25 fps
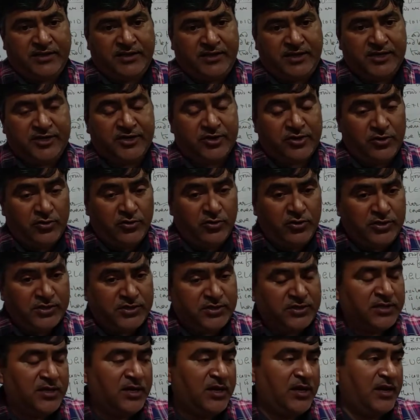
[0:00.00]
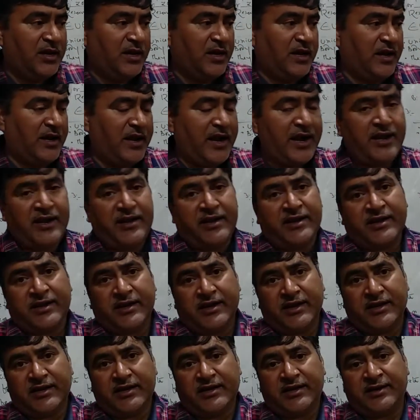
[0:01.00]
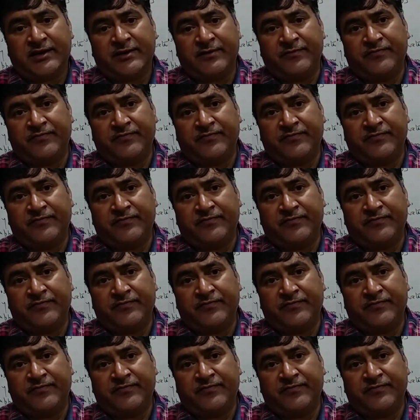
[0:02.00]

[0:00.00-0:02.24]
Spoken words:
it looks red in color,